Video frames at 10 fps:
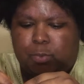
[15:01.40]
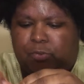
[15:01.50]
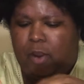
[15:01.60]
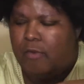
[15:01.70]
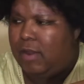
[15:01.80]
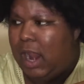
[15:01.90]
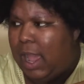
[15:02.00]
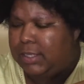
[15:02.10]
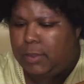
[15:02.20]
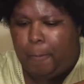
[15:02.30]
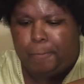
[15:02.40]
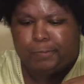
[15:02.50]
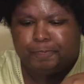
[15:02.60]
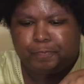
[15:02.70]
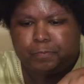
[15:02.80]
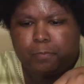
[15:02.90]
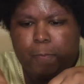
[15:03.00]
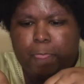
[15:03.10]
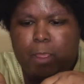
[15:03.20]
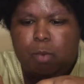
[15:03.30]
before I realized
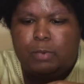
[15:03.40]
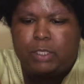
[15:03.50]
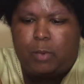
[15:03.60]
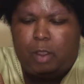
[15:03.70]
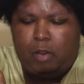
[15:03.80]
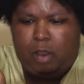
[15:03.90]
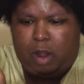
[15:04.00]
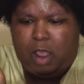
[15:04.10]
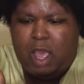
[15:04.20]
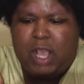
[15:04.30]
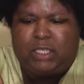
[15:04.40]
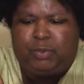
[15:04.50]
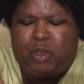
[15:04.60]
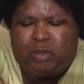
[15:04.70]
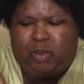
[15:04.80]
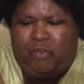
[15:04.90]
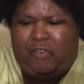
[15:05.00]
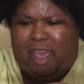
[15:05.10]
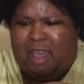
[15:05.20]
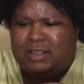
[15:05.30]
what was going on because he was going so
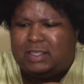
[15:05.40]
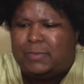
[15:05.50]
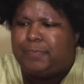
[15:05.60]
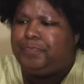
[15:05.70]
fast.